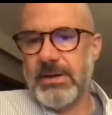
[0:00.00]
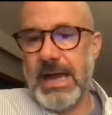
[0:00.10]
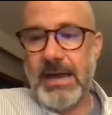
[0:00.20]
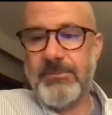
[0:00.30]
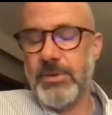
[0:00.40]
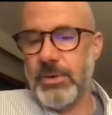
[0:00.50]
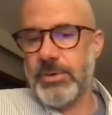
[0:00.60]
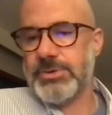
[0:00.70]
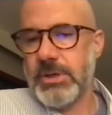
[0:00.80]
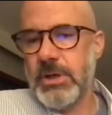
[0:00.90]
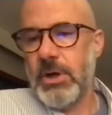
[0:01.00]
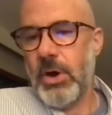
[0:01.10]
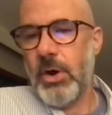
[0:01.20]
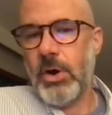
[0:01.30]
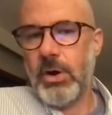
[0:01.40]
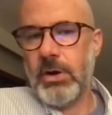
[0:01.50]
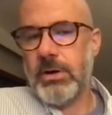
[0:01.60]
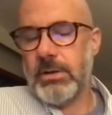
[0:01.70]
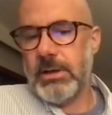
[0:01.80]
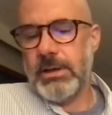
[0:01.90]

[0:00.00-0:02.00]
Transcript: and half of those are